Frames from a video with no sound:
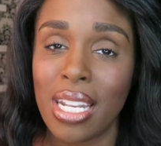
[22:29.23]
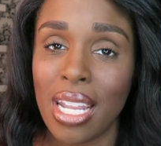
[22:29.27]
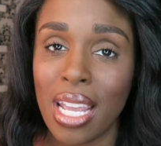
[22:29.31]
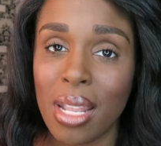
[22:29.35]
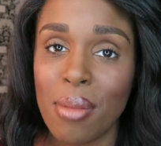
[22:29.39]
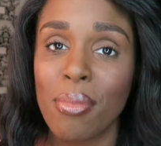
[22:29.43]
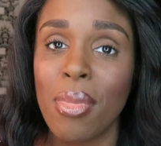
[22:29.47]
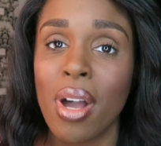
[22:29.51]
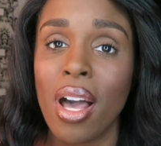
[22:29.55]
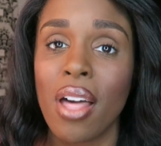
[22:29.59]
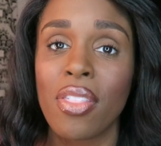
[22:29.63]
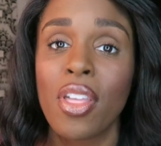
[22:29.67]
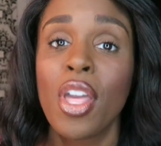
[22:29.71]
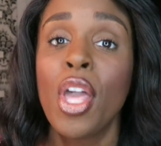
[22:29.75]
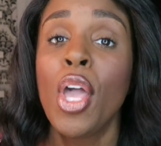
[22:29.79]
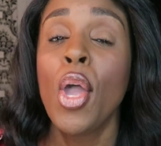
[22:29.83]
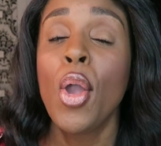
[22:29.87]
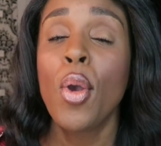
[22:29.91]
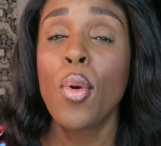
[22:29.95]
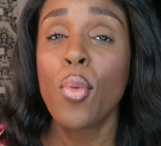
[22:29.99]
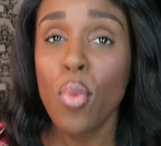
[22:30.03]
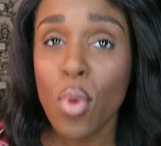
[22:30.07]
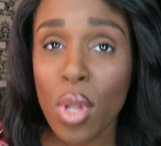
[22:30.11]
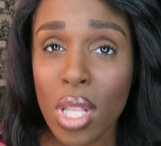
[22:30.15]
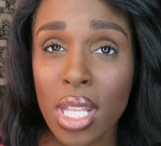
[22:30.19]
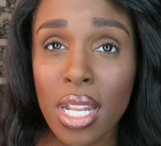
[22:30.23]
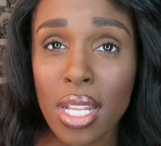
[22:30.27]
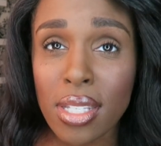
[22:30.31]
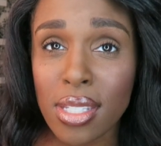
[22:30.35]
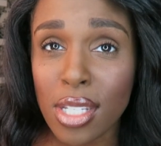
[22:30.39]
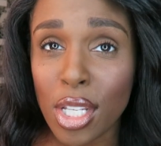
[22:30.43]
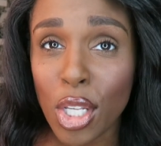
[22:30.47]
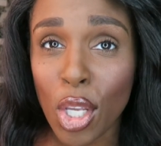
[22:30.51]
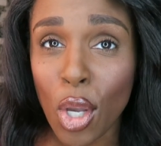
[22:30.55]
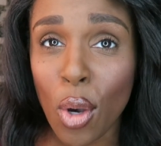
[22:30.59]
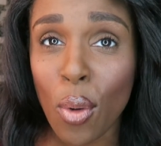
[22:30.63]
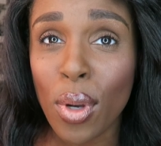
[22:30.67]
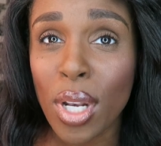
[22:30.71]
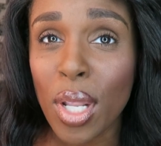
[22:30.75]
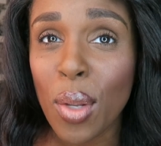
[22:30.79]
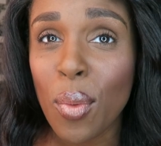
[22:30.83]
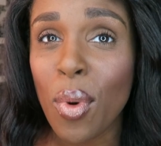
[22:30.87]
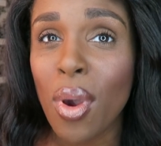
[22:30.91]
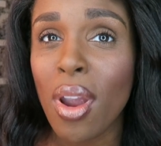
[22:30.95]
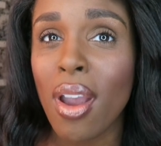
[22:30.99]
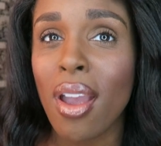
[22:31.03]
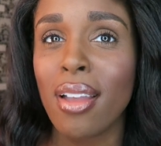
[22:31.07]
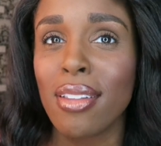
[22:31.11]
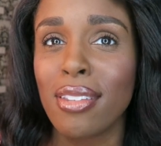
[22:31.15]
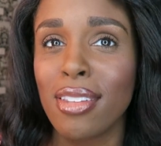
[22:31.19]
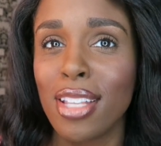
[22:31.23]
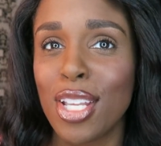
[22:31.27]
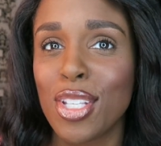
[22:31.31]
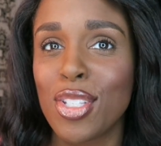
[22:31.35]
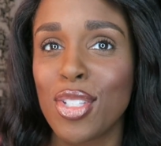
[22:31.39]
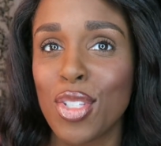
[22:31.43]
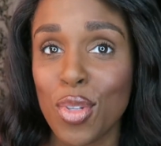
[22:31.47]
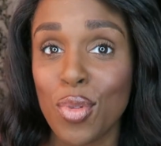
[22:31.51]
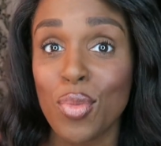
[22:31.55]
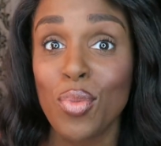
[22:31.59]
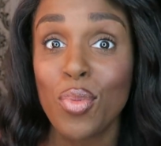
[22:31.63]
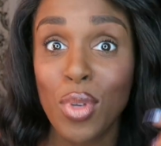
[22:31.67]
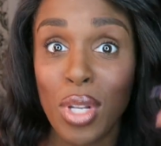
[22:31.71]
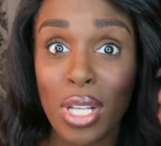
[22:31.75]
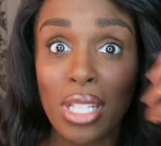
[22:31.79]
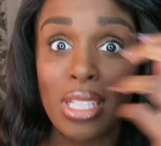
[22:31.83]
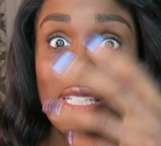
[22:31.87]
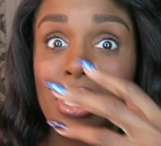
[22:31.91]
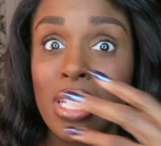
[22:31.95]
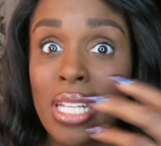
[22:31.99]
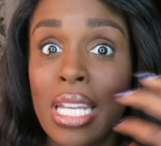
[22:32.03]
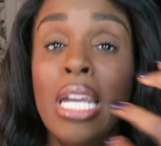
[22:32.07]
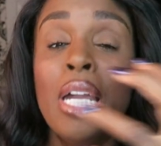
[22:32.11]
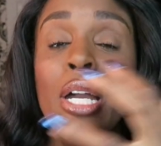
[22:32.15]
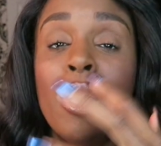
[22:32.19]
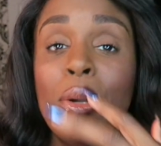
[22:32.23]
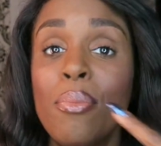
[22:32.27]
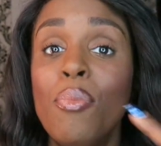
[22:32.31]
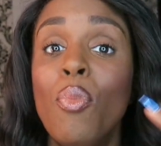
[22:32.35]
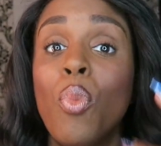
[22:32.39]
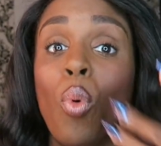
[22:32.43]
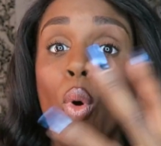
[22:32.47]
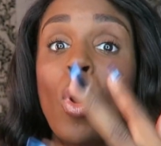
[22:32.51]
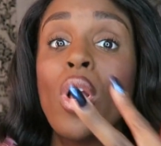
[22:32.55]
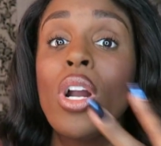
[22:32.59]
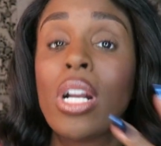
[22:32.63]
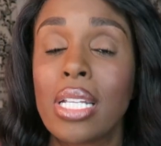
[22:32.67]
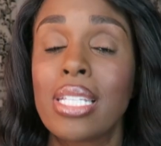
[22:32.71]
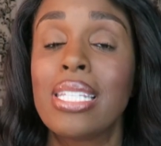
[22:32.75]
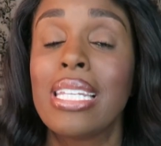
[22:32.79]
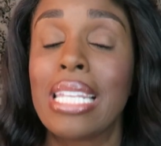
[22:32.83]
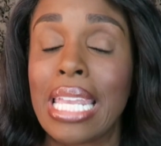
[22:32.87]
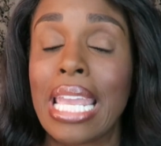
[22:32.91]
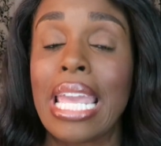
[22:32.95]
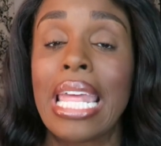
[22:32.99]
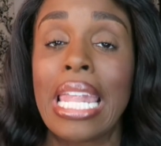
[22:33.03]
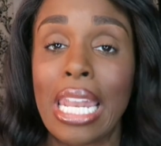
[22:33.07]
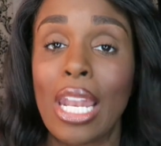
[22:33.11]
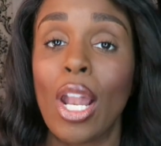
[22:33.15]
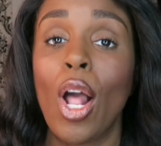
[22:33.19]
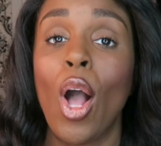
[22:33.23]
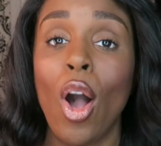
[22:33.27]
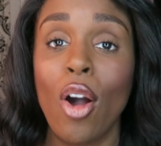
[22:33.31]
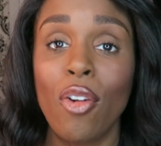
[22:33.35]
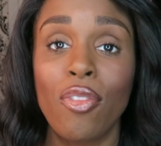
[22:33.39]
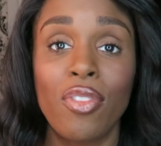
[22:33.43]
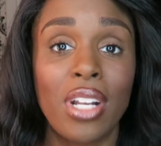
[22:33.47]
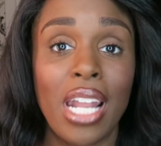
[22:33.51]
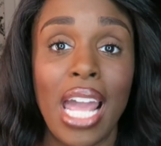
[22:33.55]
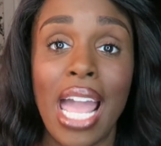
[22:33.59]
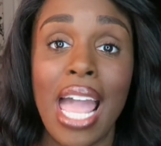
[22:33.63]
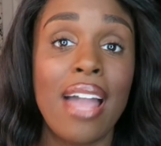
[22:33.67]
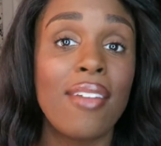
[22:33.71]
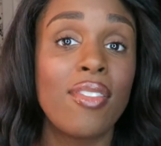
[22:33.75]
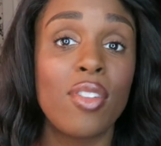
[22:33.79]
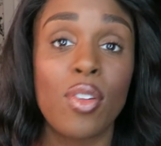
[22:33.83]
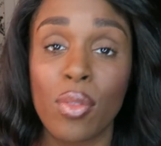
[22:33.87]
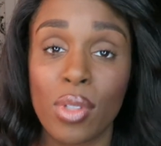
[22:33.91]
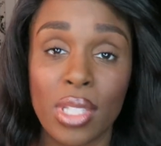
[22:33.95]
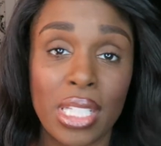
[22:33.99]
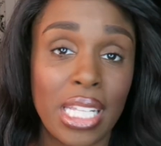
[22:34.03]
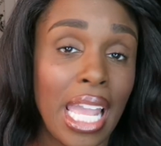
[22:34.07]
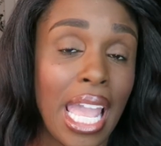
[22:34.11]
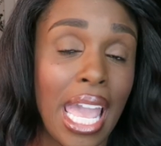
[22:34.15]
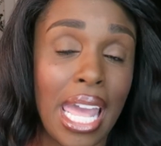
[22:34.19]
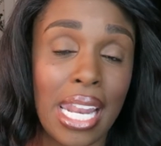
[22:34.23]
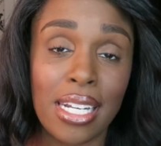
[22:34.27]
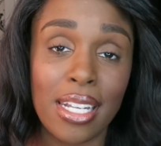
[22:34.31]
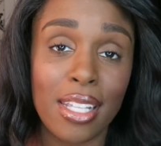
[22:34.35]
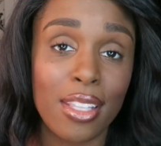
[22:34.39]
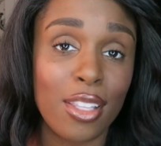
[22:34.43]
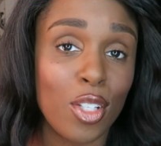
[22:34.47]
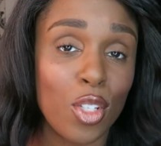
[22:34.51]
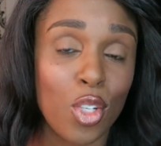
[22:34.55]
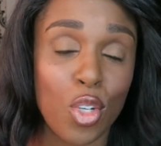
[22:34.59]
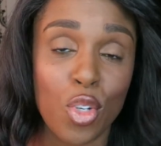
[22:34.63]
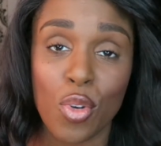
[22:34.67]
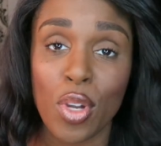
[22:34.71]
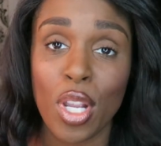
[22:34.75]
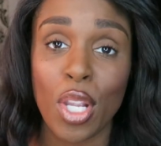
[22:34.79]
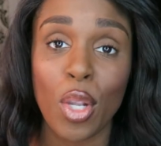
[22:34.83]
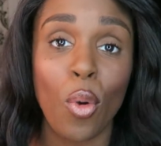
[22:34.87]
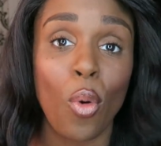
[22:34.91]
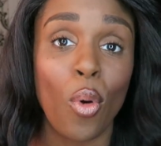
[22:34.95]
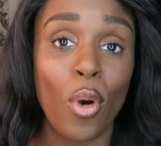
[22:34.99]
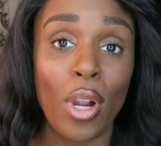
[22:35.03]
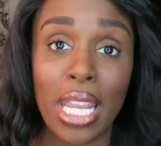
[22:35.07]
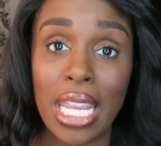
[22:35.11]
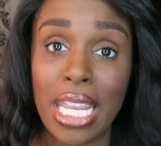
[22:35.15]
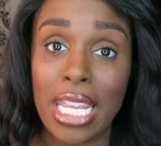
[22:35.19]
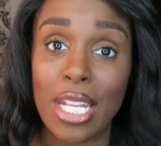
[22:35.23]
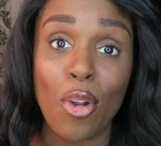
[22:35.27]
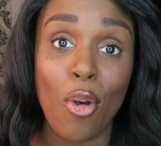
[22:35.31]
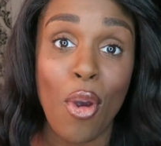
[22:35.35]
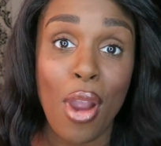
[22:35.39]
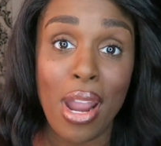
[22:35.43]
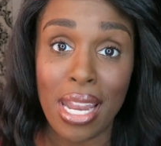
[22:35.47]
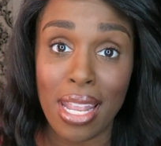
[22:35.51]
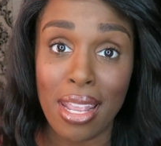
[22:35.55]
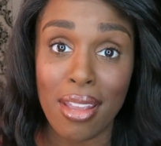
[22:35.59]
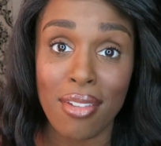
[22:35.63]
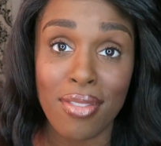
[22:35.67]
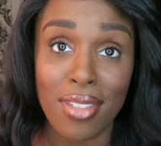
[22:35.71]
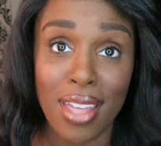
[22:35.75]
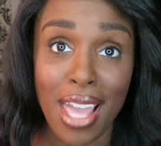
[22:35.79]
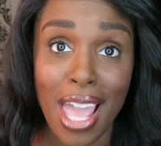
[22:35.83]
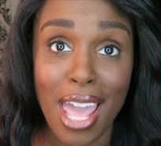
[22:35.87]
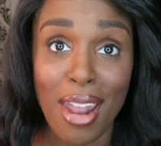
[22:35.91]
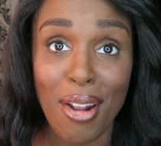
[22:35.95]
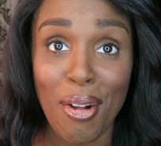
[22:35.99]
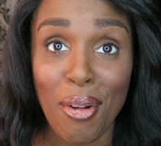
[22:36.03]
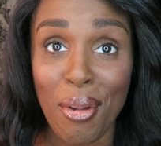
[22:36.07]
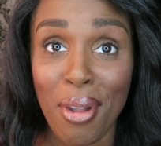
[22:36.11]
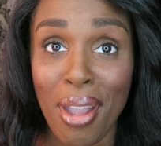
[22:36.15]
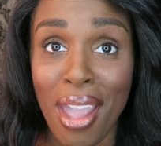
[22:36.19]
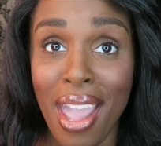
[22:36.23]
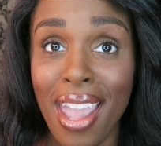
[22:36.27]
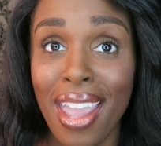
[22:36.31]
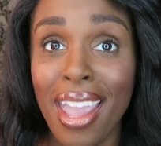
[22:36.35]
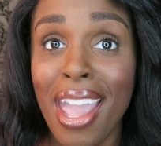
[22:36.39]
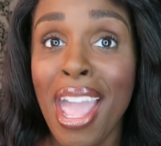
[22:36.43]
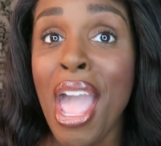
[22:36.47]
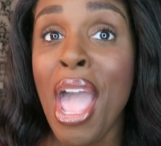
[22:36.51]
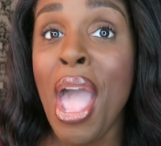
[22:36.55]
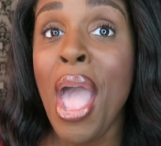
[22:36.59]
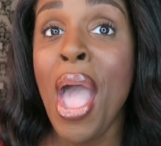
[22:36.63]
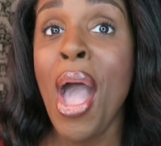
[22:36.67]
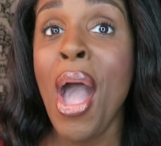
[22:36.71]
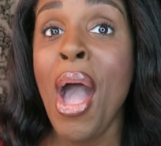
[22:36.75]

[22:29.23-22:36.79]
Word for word: A Night Moth really doesn't go anywhere unless you really work to get it off. And I haven't really had anything to drink or eat or any of that, okay?